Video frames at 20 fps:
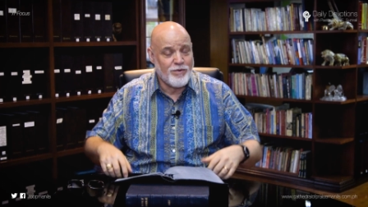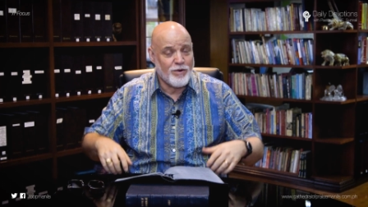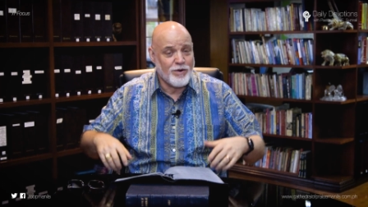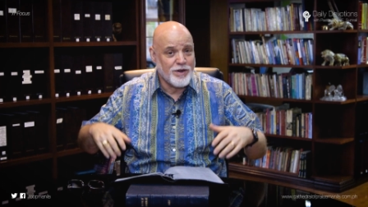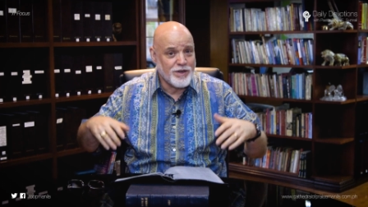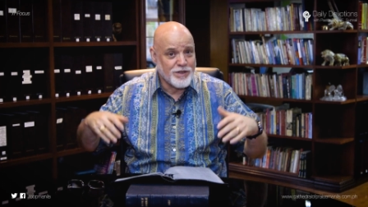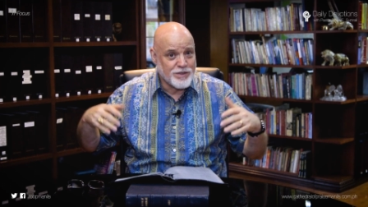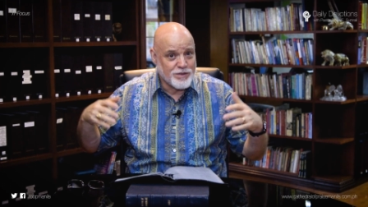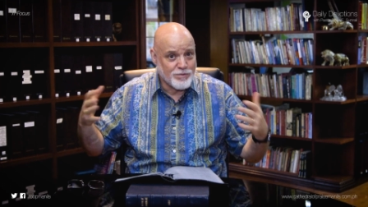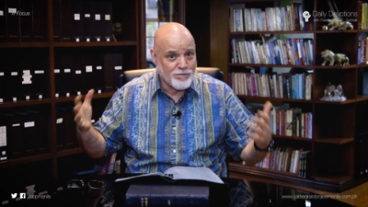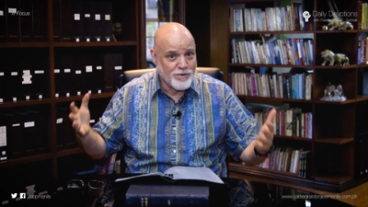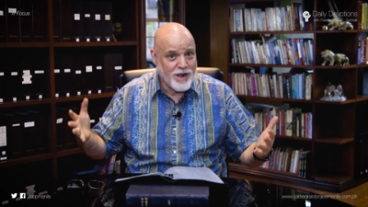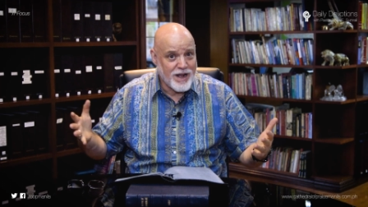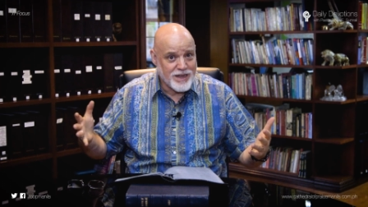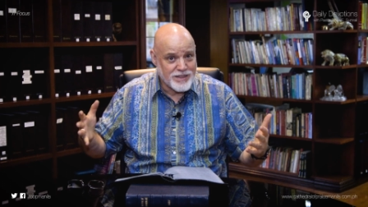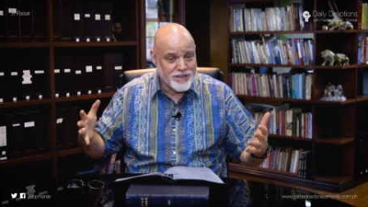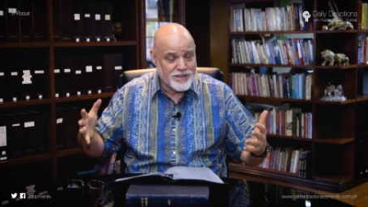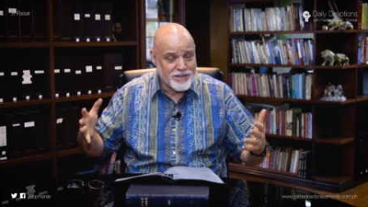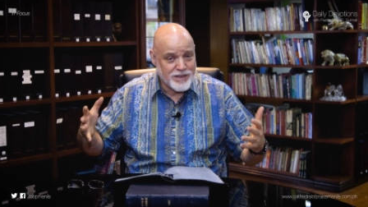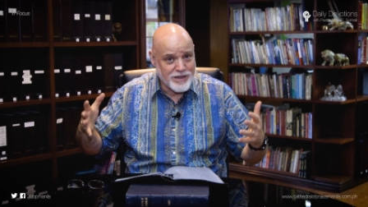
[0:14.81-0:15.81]
for his
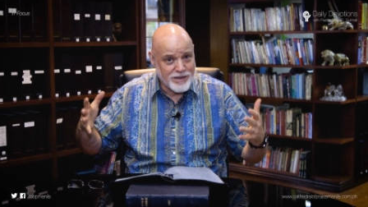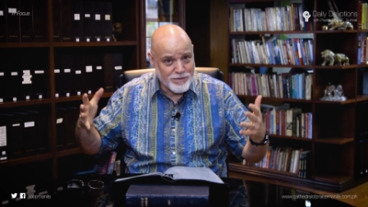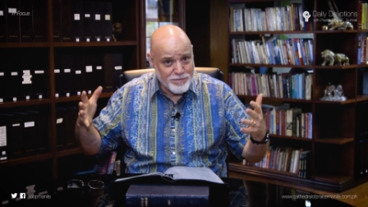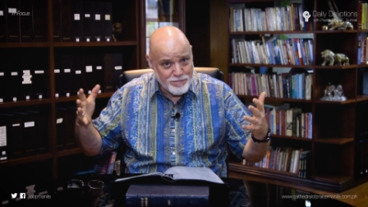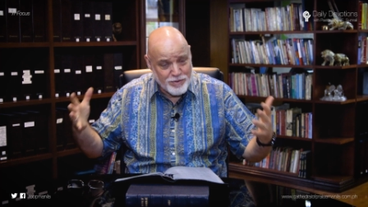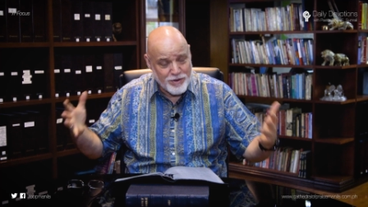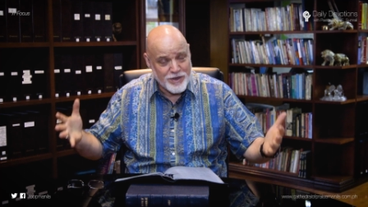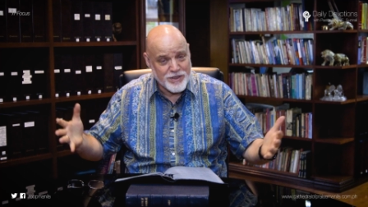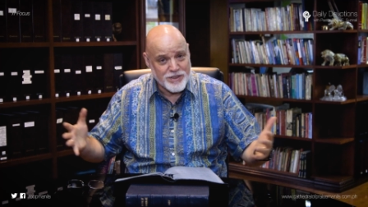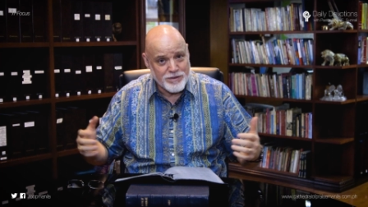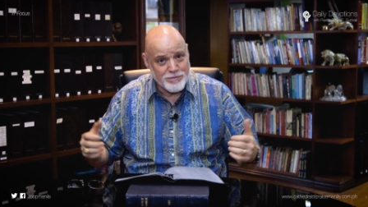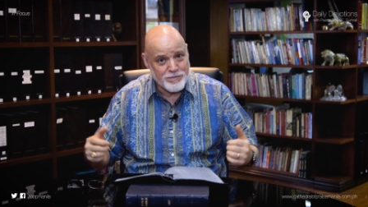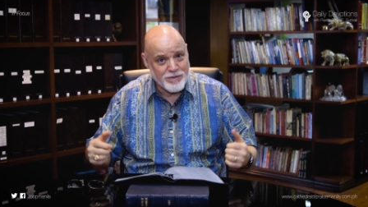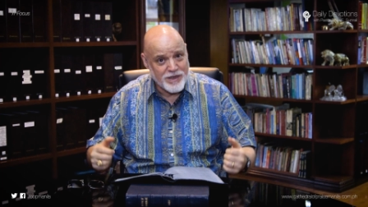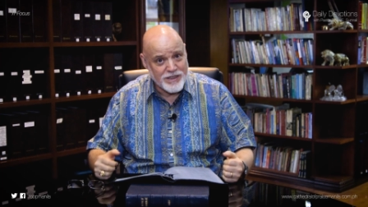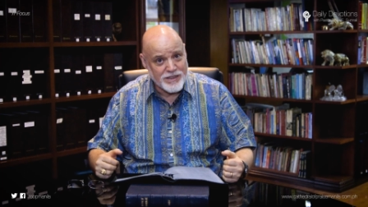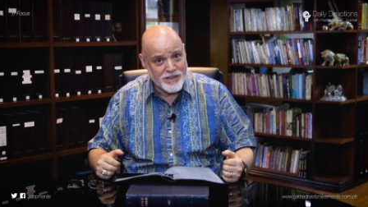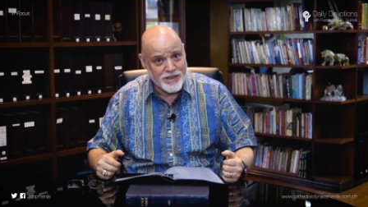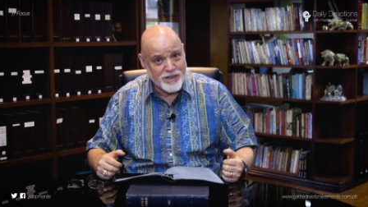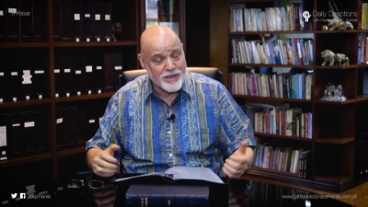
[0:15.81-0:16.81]
arrest and
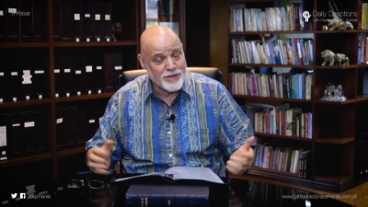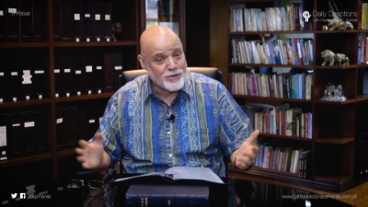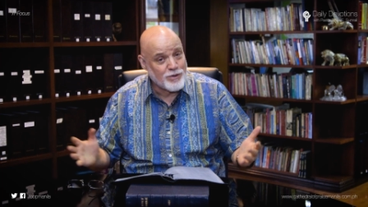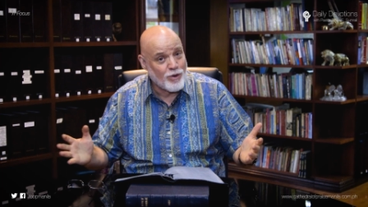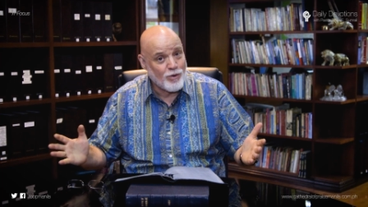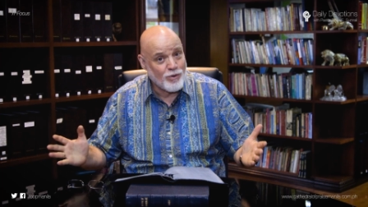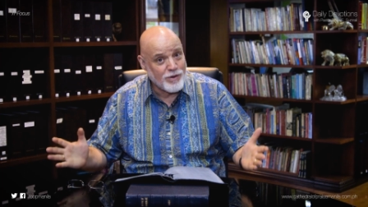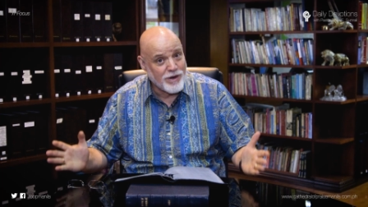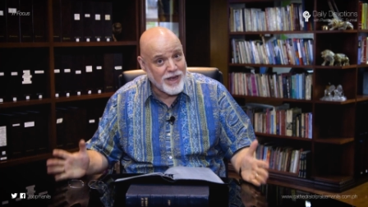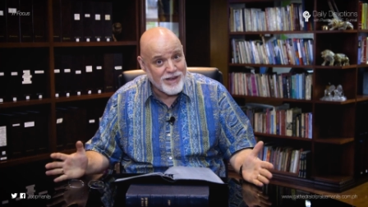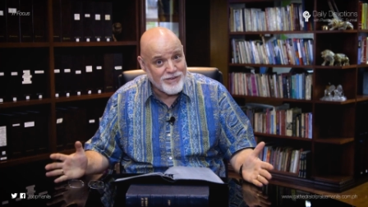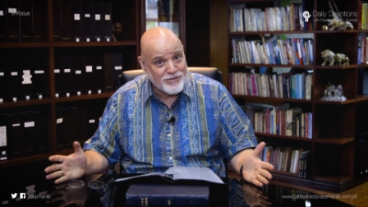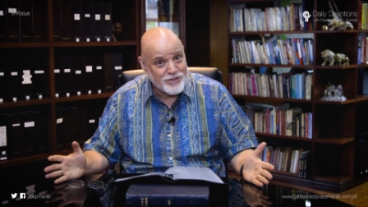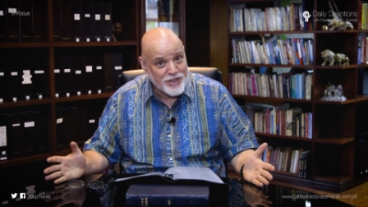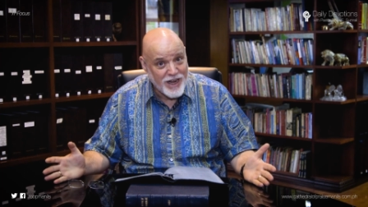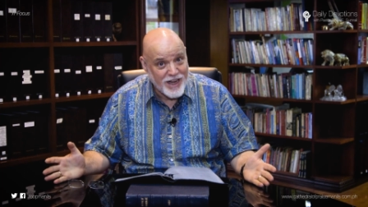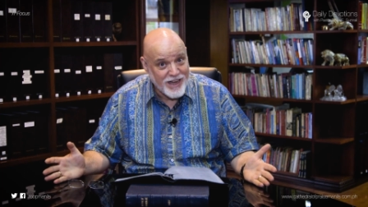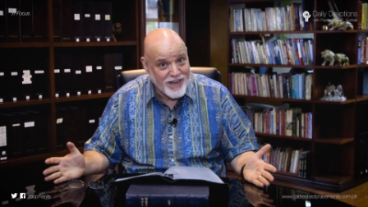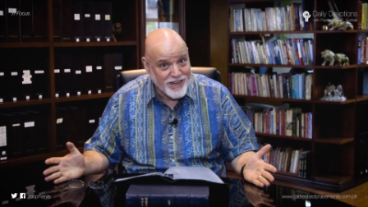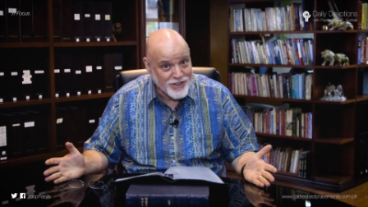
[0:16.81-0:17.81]
imprisonment, and his whole life
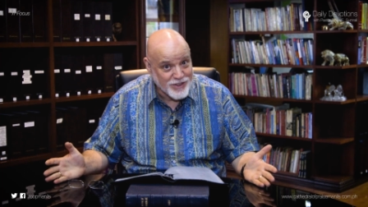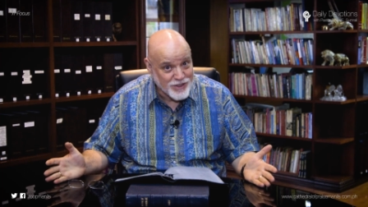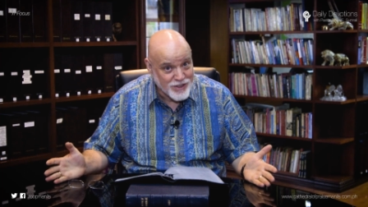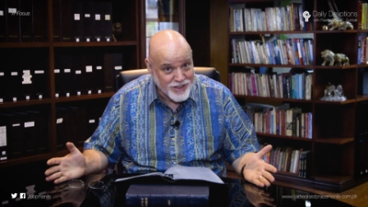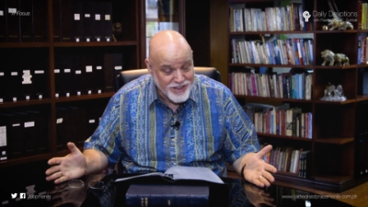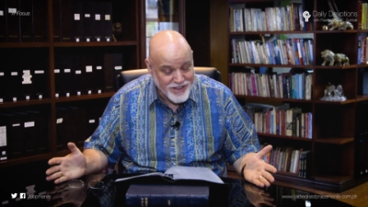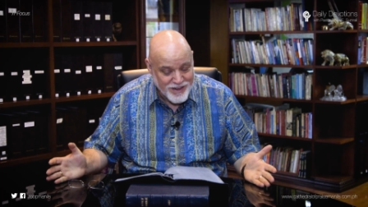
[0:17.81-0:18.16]
changed.